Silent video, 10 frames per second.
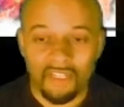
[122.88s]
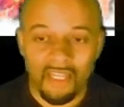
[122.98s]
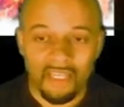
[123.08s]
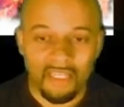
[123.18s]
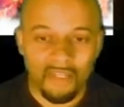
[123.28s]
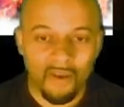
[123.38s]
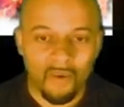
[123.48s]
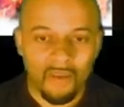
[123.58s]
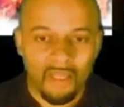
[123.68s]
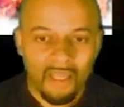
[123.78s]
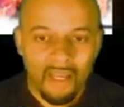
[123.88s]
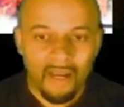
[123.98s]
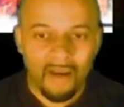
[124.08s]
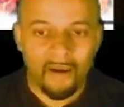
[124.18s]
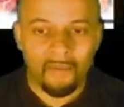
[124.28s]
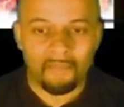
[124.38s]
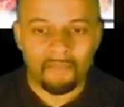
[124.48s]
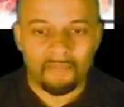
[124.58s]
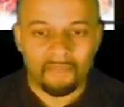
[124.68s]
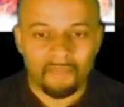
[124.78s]
and you know um,
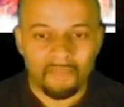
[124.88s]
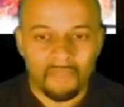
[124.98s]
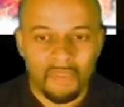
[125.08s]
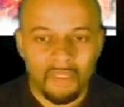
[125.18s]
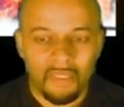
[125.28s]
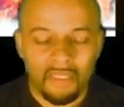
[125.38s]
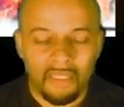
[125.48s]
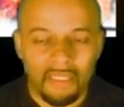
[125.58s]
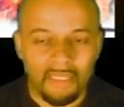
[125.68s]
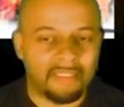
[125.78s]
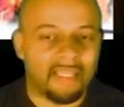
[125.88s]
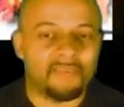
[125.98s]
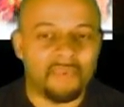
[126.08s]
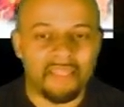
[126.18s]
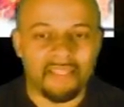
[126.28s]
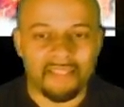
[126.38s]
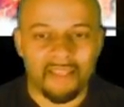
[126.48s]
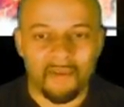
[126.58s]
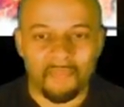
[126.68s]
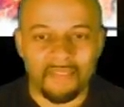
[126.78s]
he sends me this
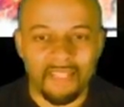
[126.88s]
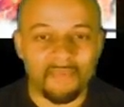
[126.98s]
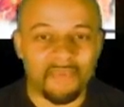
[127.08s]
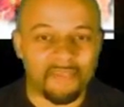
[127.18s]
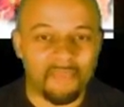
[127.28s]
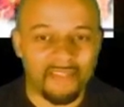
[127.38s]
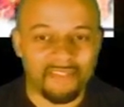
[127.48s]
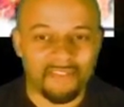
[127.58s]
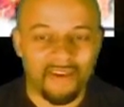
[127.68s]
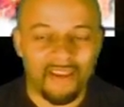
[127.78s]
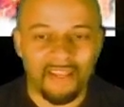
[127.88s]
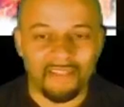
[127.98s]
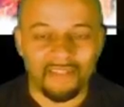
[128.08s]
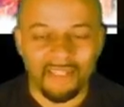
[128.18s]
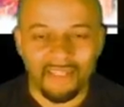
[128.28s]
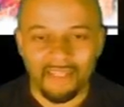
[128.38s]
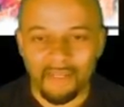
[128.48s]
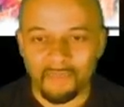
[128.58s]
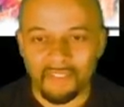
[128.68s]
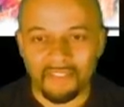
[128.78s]
um, he sends me this message, right? And I look at it, and
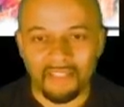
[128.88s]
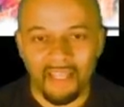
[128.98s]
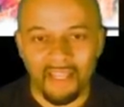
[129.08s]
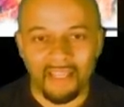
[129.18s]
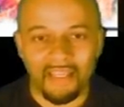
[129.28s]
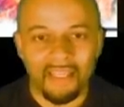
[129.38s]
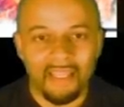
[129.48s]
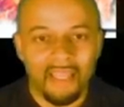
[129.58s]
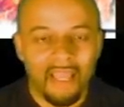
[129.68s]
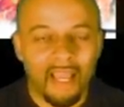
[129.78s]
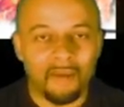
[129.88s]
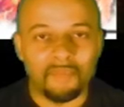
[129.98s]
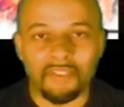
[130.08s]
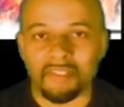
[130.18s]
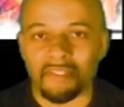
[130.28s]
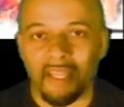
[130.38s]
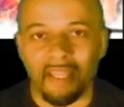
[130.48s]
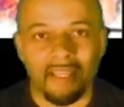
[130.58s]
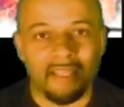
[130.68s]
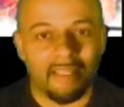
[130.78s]
I'm just like, I'm just
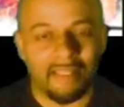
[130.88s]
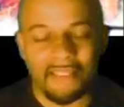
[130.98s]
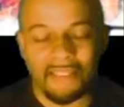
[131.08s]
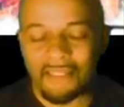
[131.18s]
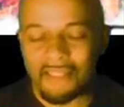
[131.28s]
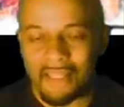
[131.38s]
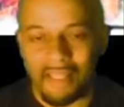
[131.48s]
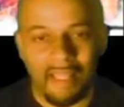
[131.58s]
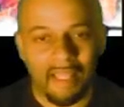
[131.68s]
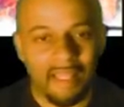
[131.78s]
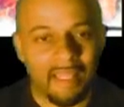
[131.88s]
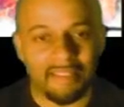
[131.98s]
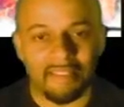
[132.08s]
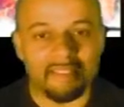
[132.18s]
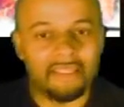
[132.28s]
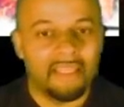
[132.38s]
like, it's